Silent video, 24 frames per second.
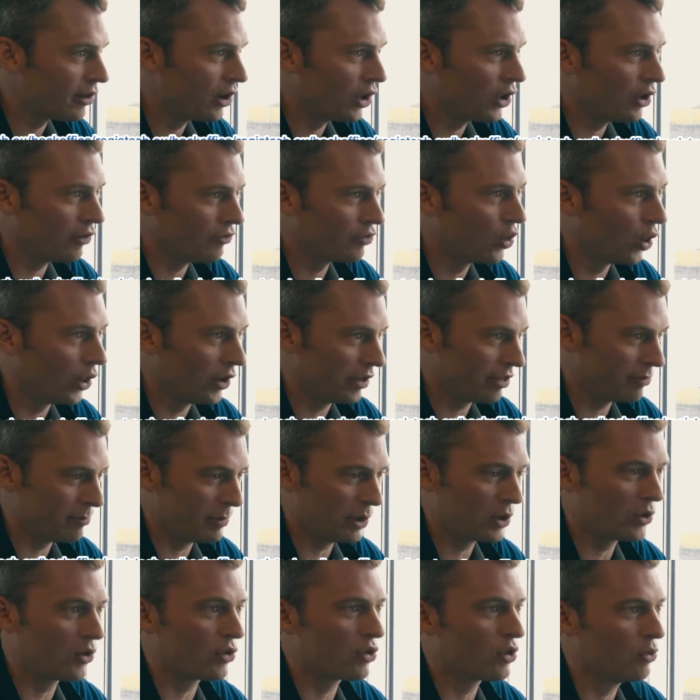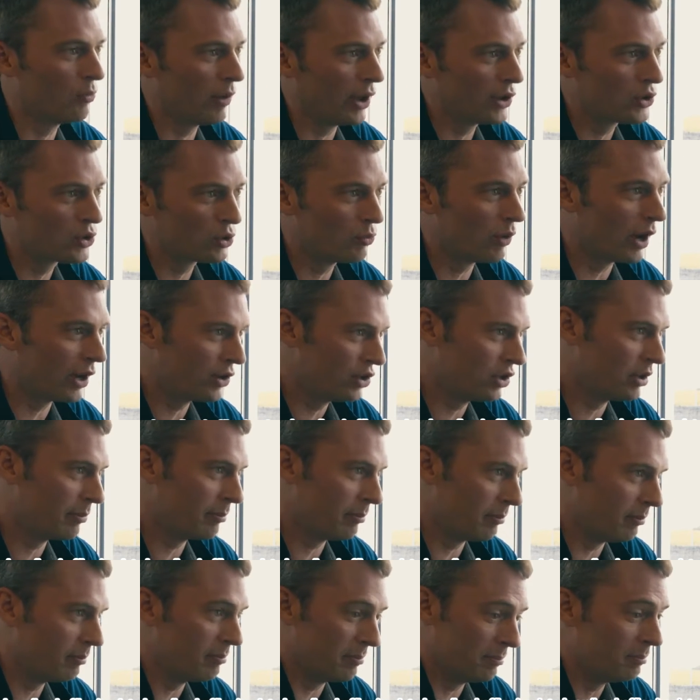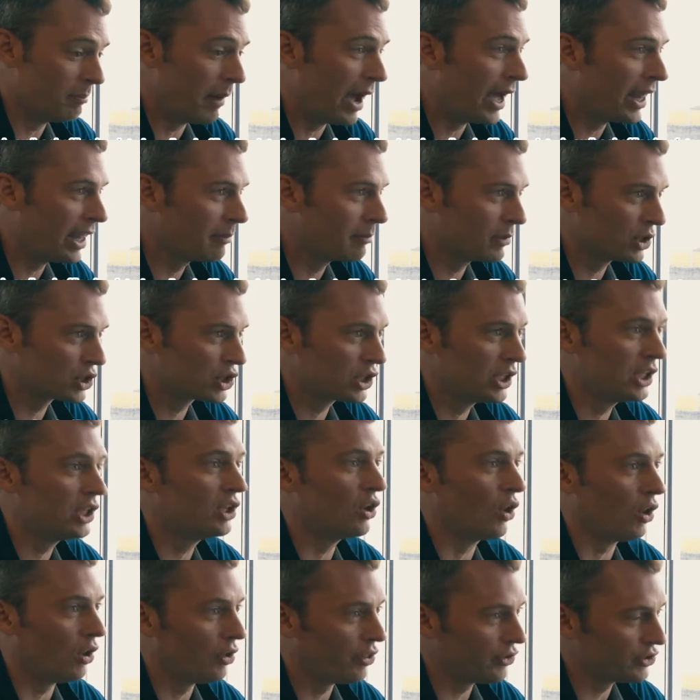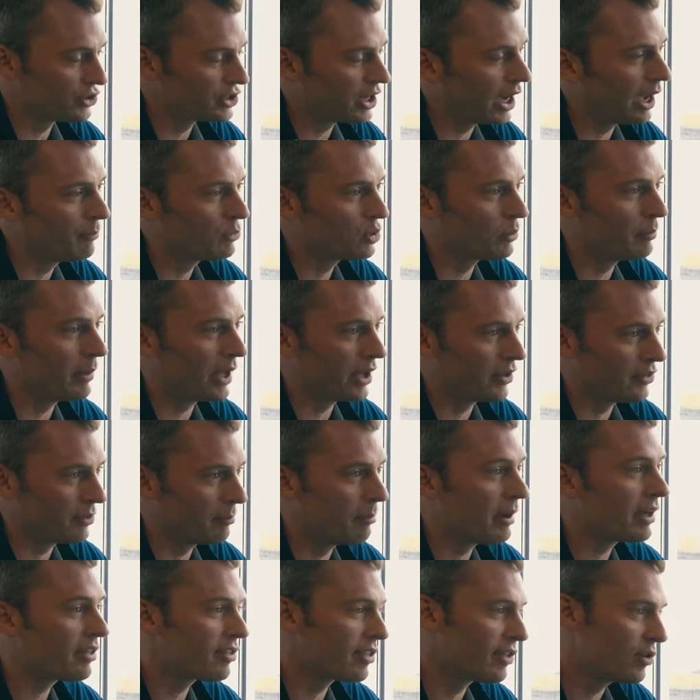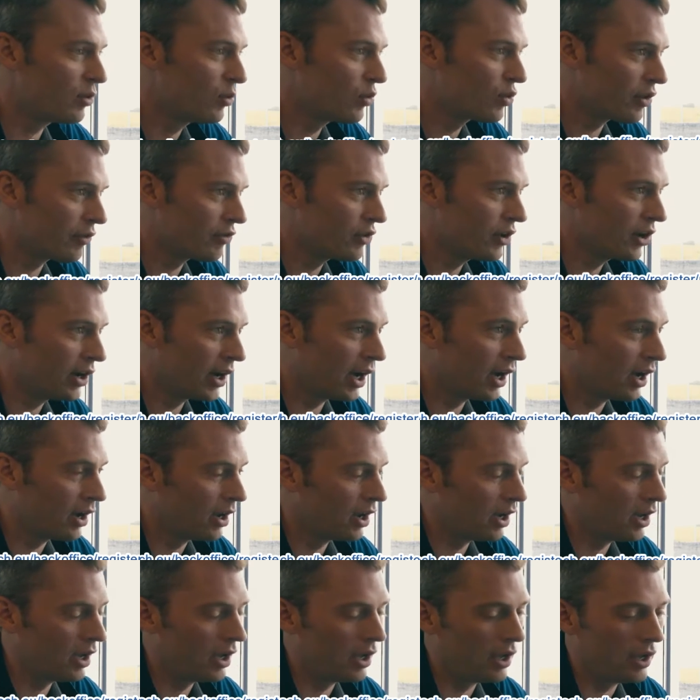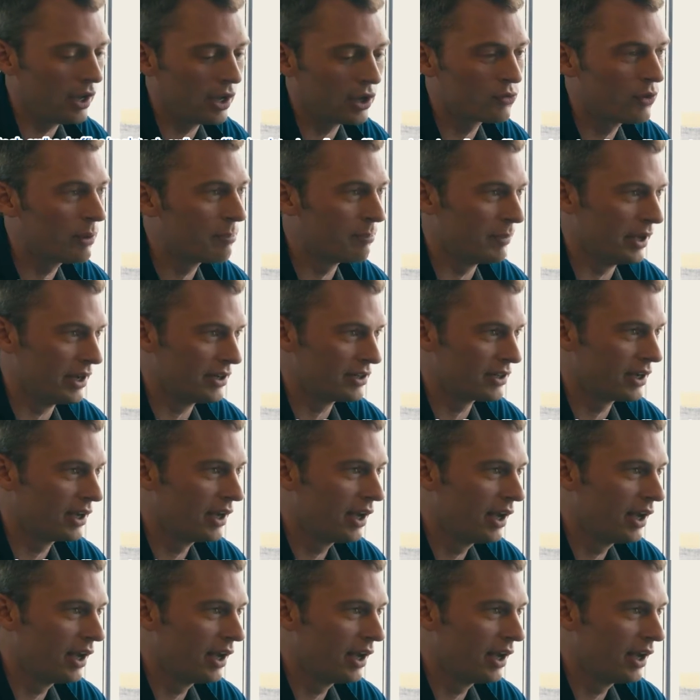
lot of noise because you want to run your mining machine all the time to make the best use of your equipment.